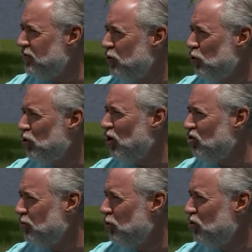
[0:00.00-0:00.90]
of your
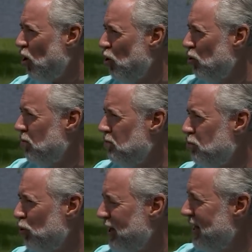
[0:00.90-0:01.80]
customers are
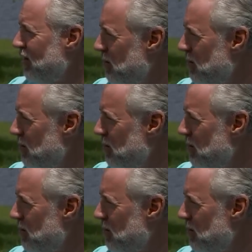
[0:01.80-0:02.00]
putting it in